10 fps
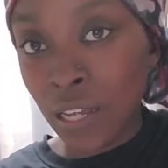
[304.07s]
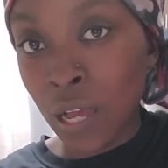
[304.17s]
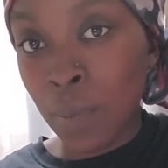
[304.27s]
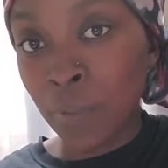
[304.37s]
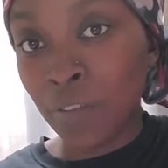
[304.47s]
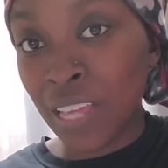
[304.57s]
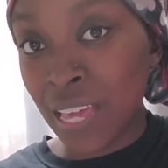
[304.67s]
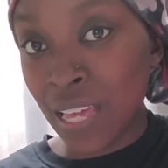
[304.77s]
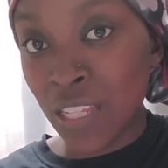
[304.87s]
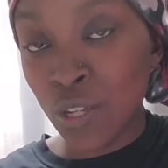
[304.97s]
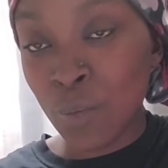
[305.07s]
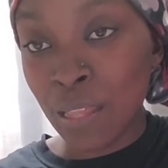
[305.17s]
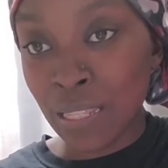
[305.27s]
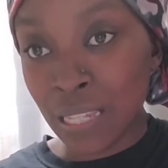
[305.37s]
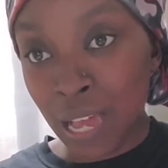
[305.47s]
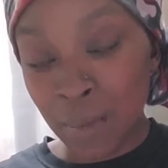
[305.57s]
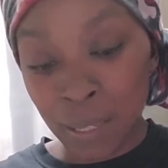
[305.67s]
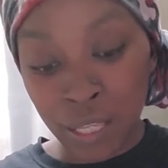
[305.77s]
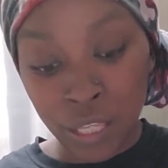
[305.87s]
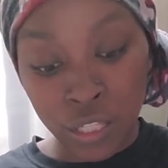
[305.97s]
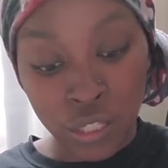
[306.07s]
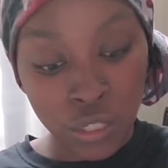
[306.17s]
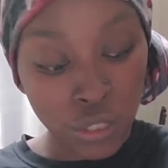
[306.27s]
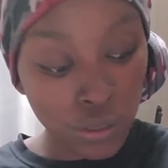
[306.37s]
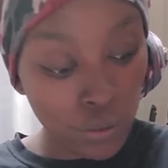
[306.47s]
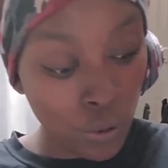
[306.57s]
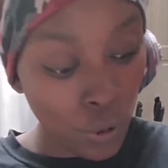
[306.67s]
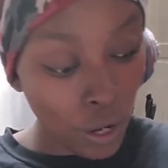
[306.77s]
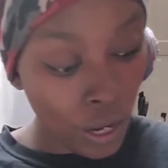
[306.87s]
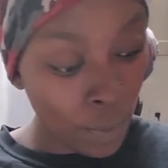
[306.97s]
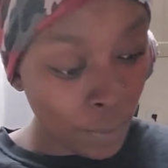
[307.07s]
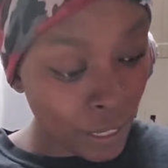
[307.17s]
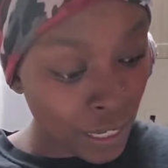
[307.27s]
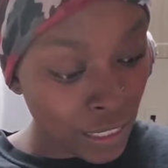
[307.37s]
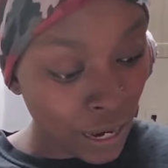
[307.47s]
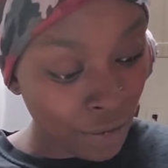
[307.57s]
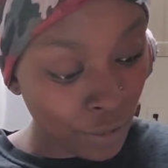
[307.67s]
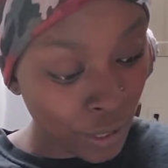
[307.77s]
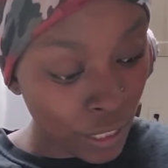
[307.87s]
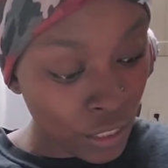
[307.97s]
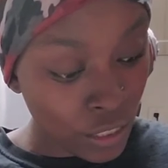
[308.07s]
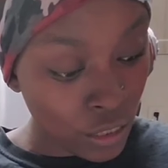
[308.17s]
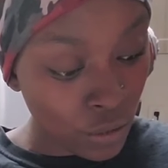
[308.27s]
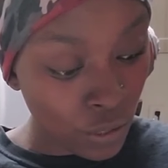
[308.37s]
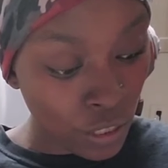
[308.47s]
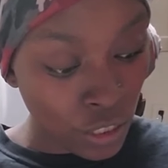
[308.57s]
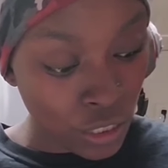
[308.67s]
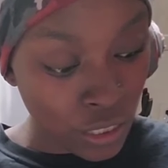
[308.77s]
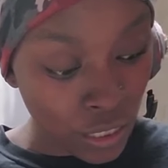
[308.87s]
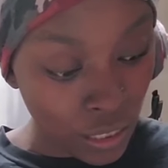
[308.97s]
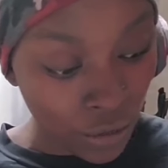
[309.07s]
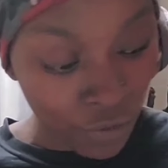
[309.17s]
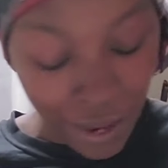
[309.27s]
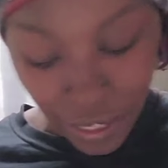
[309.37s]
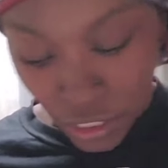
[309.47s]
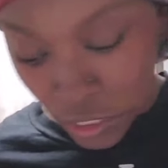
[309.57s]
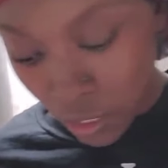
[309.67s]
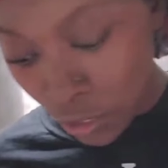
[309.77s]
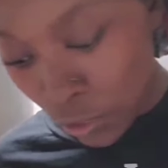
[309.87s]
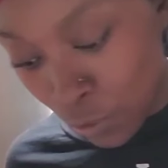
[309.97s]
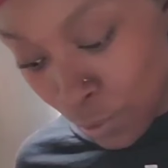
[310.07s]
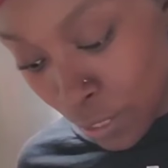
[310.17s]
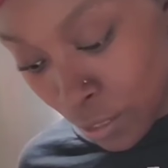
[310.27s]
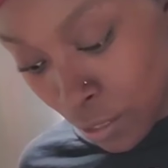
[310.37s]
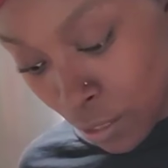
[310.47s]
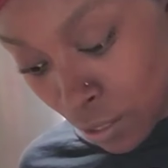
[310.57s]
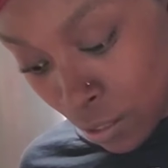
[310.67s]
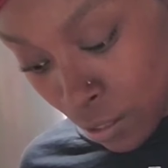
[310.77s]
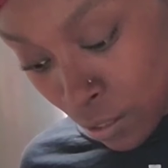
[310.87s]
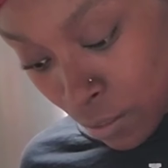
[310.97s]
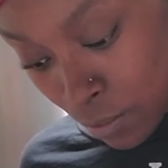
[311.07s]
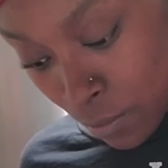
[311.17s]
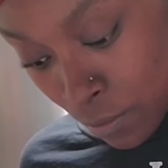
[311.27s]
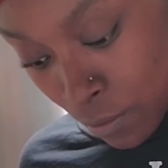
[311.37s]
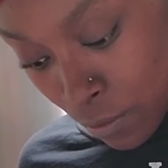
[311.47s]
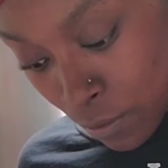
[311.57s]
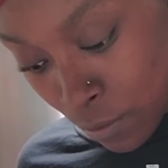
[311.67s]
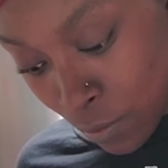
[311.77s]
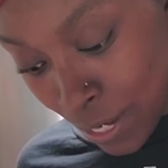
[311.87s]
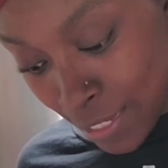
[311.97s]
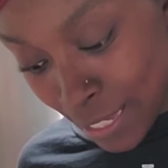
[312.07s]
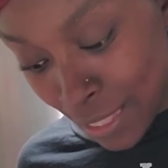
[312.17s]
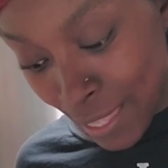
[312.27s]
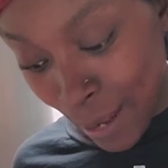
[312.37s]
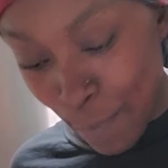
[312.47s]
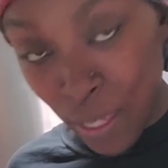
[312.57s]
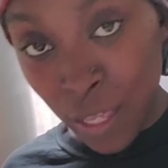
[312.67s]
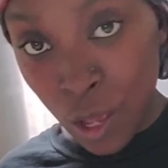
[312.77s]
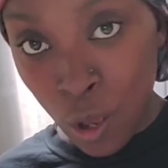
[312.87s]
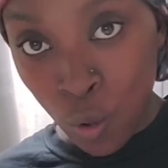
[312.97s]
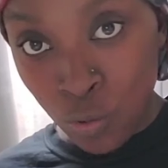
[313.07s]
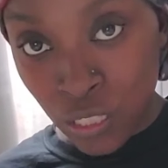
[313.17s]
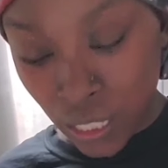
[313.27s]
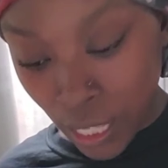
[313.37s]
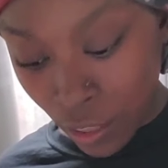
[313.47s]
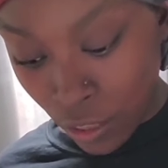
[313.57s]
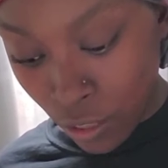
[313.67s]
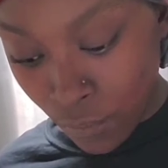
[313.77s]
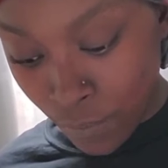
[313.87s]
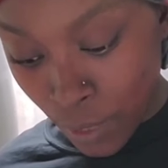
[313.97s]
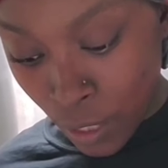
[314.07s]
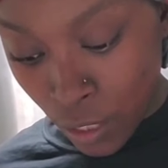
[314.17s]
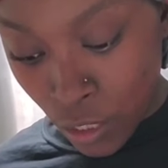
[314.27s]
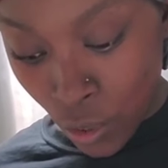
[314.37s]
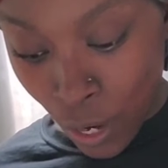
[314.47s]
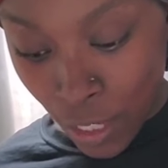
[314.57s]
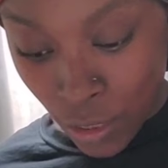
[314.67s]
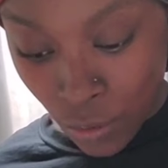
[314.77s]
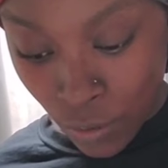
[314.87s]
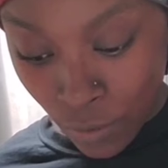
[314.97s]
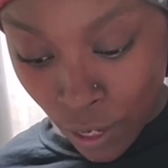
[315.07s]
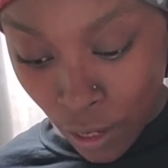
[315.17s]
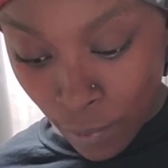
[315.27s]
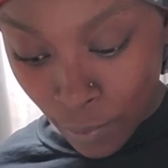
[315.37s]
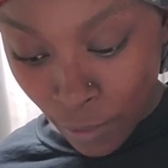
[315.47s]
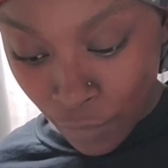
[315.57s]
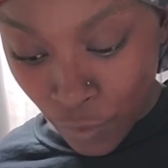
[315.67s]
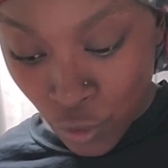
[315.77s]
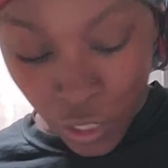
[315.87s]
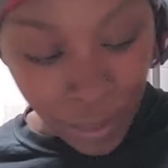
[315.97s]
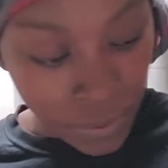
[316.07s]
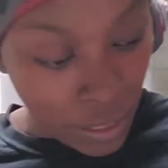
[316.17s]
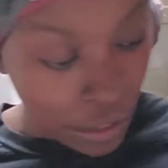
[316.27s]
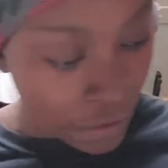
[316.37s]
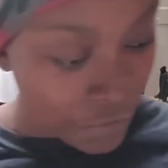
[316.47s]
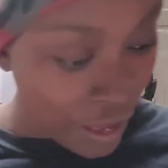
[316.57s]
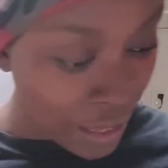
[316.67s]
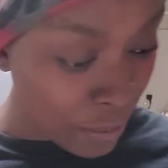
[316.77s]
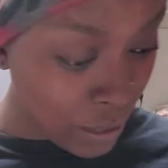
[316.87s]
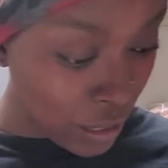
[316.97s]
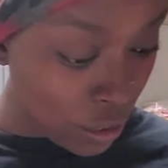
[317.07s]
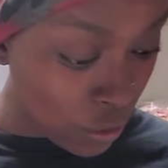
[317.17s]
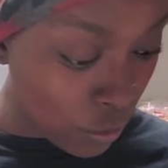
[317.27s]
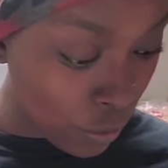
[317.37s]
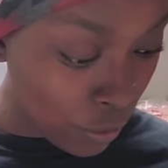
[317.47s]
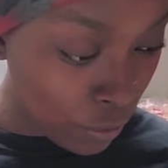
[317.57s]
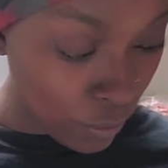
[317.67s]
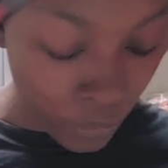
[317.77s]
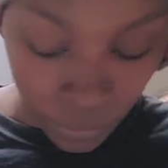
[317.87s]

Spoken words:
a couple of days. So by the time it gets to you, or a couple of days after it gets to you, it should solidify just a little bit. When I say that, I mean it holds together. So I do a few drops of vitamin E oil